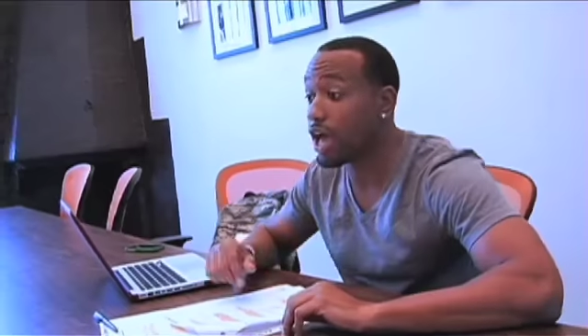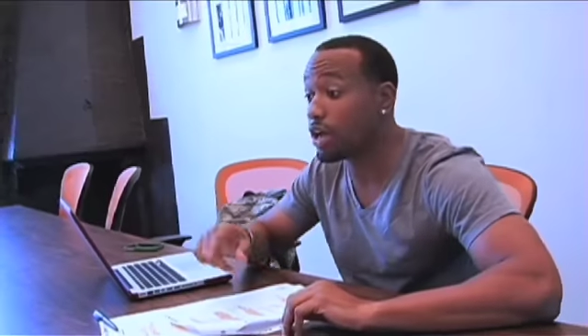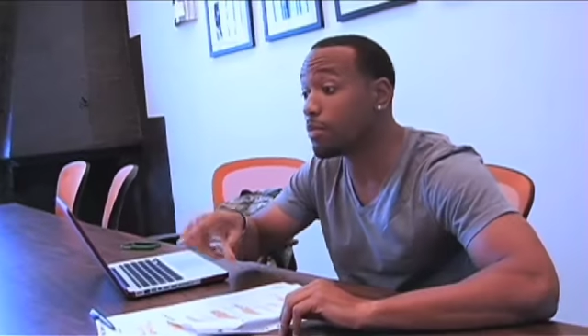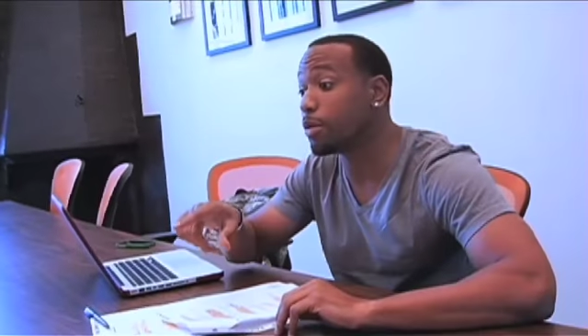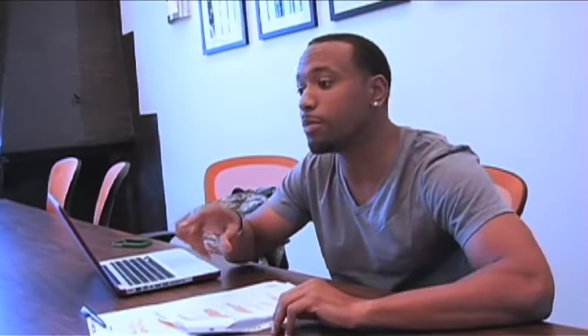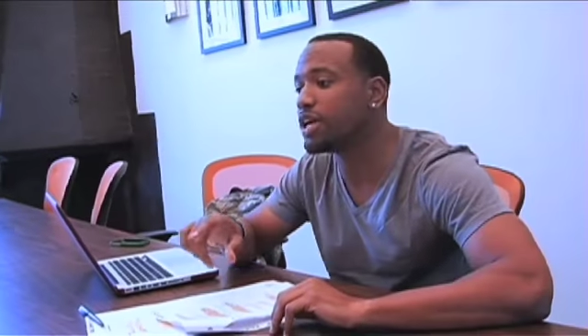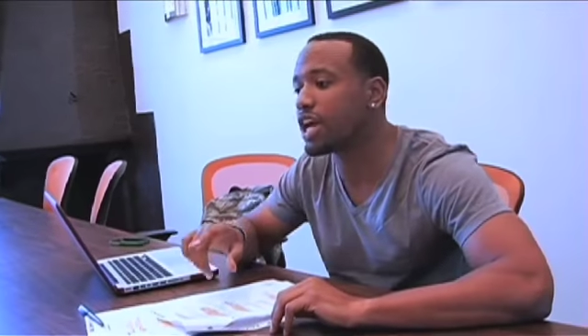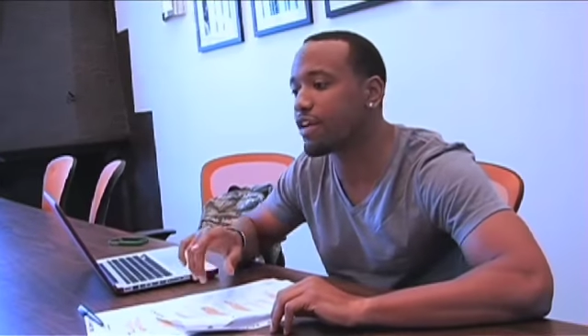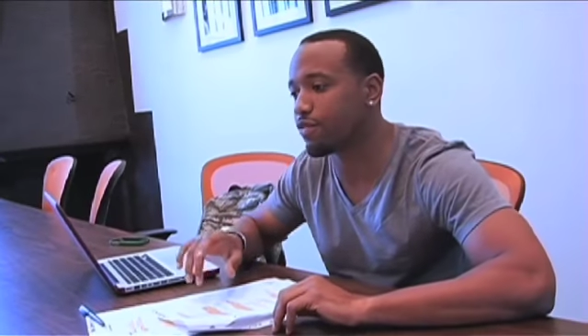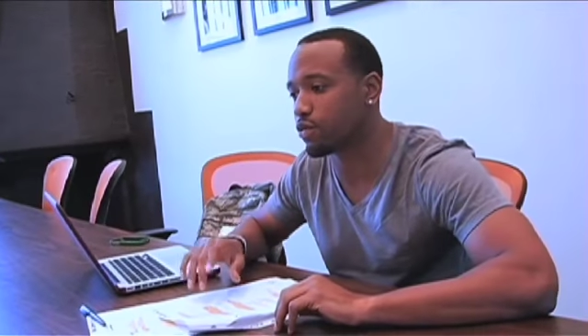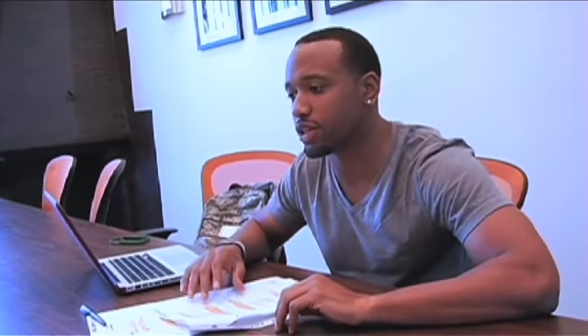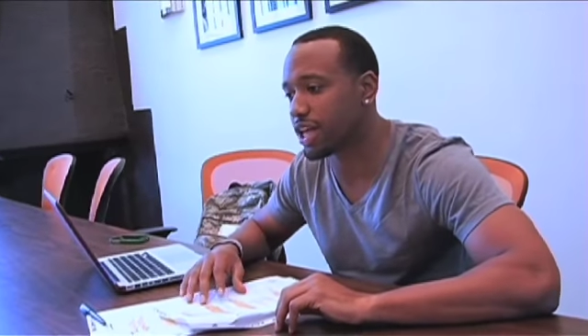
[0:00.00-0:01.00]
Hey, but be
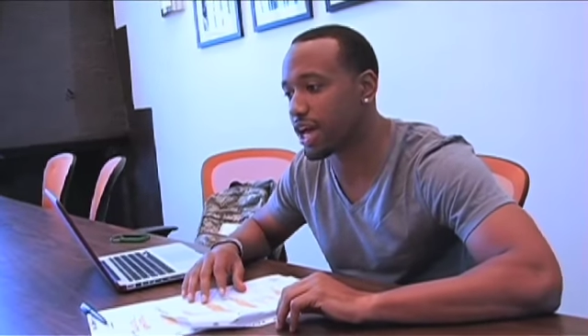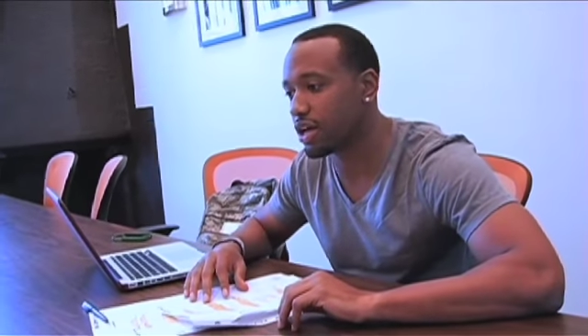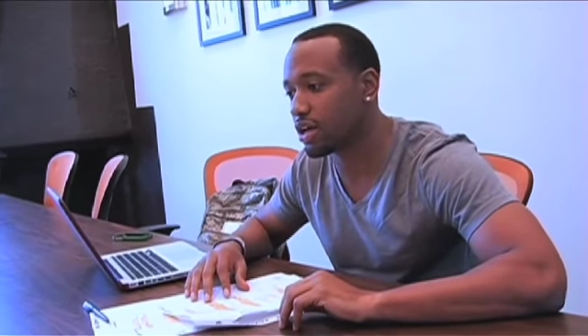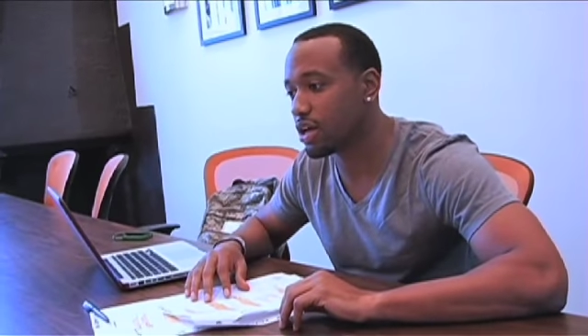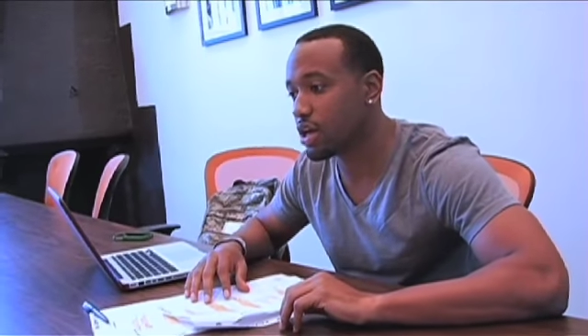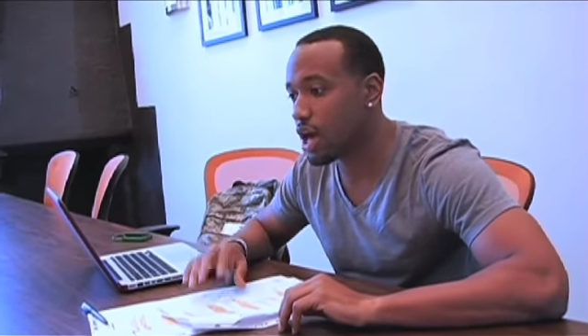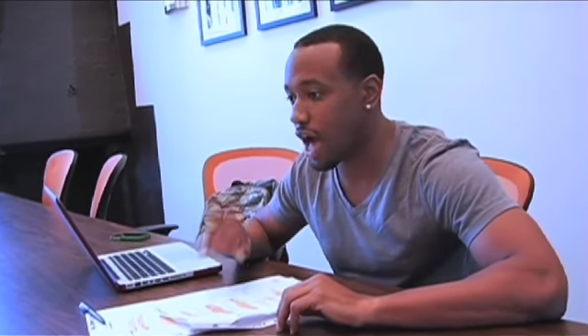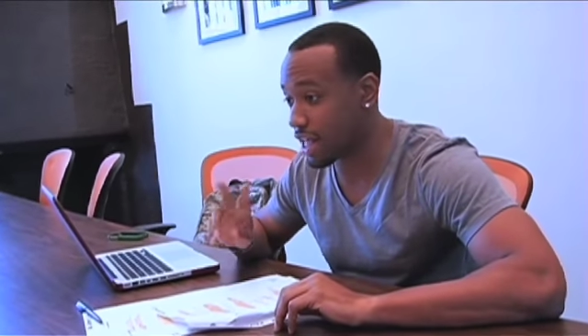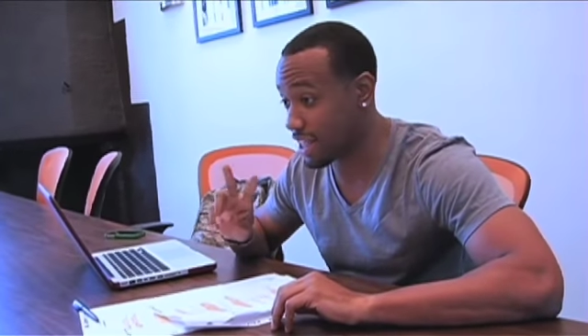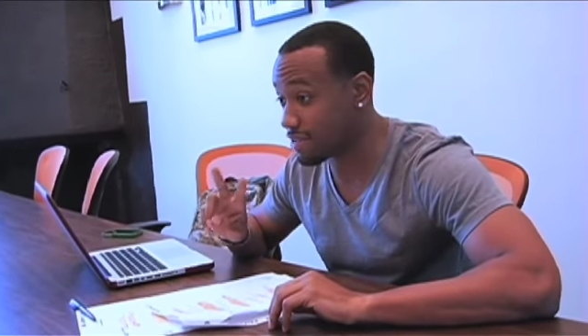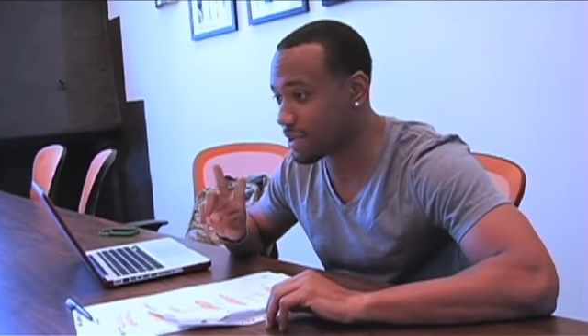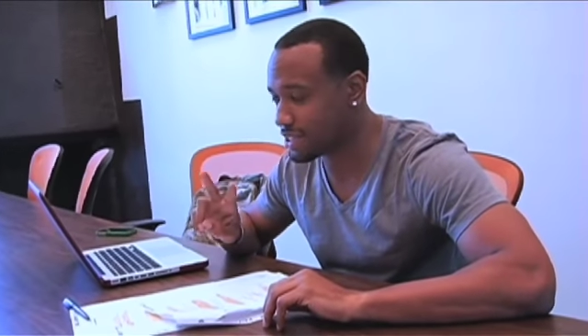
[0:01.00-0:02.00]
careful with that.
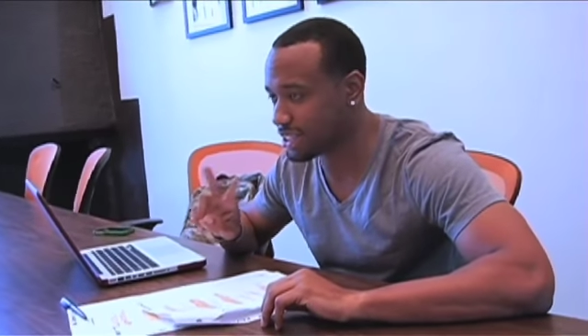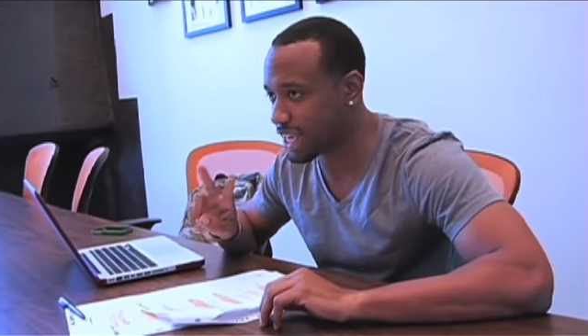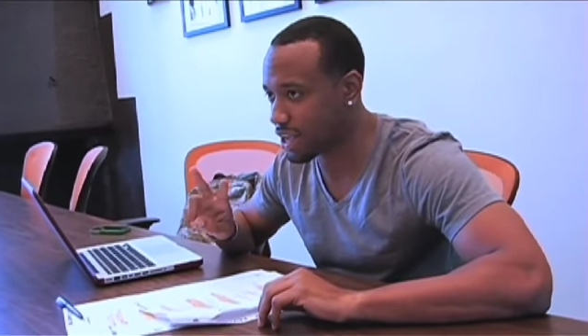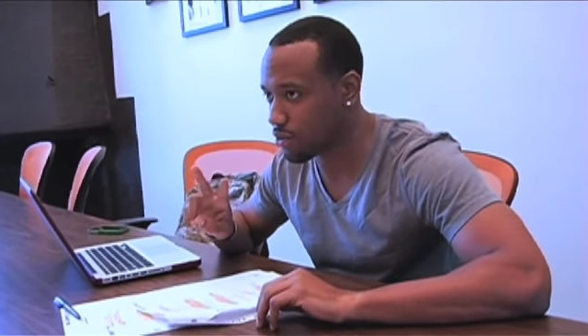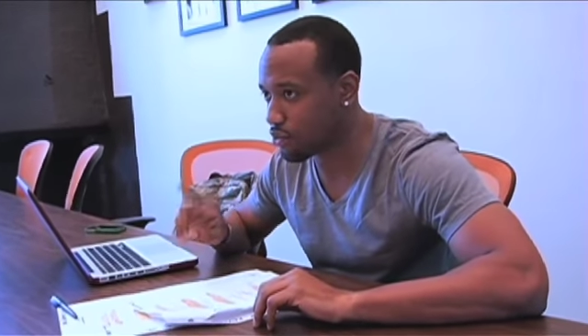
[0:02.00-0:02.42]
That's my second